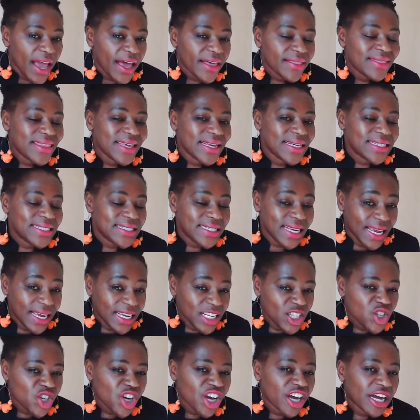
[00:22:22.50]
where the
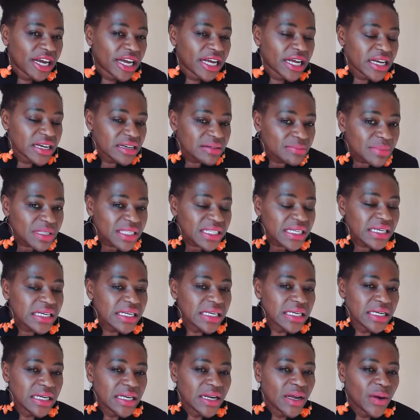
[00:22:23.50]
danger comes
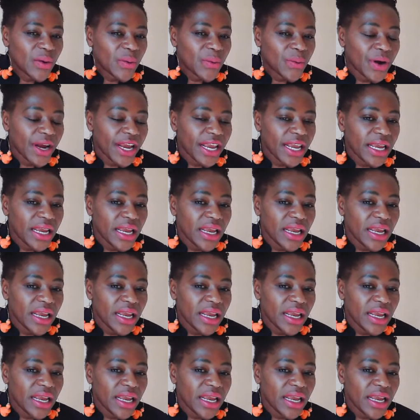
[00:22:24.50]
in, right?